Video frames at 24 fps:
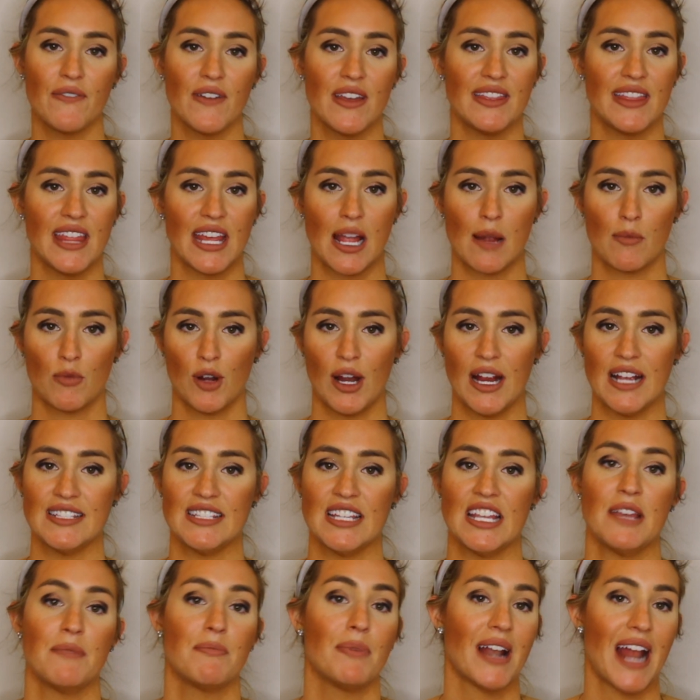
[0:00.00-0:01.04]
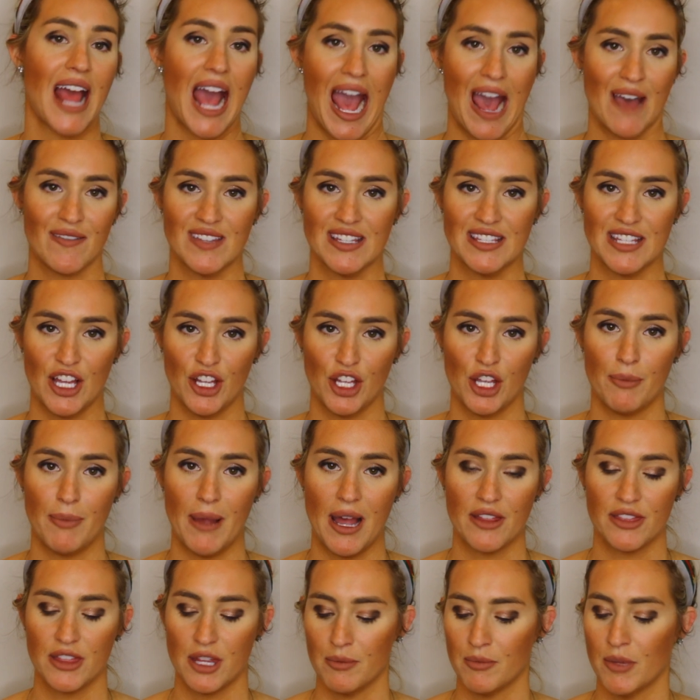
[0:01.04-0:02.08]
and think I'm crazy, but I have to tell you
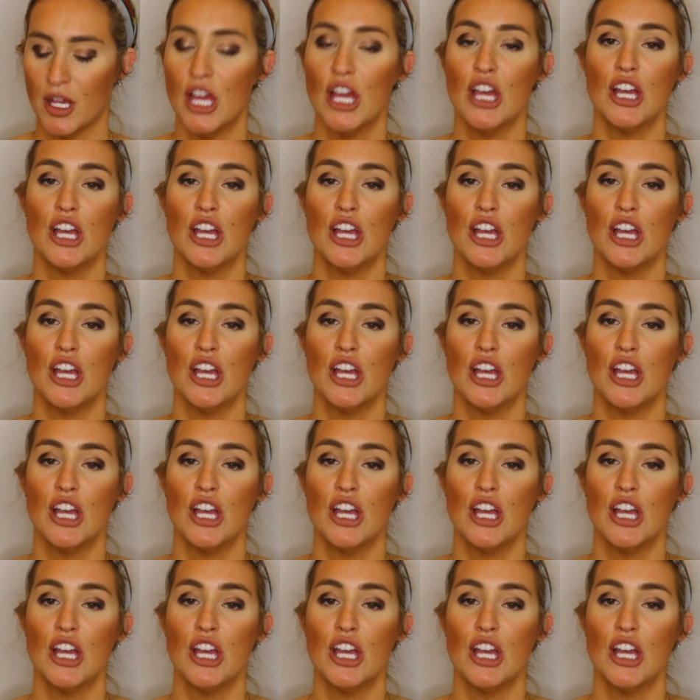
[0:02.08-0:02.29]
about them.